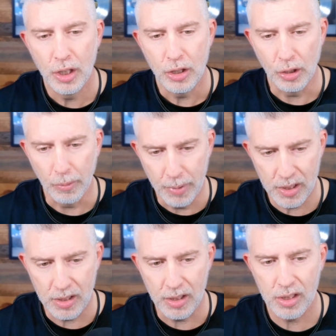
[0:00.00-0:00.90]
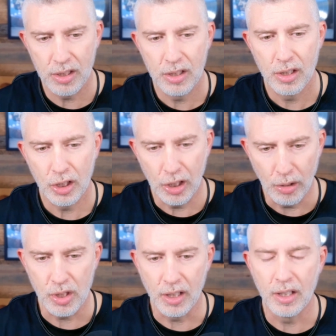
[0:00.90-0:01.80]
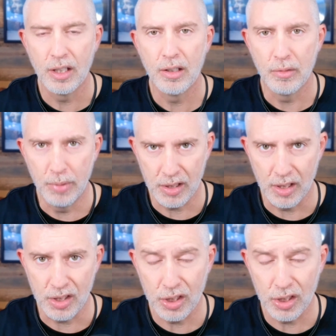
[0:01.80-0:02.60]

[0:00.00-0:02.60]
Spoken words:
your business coaching business.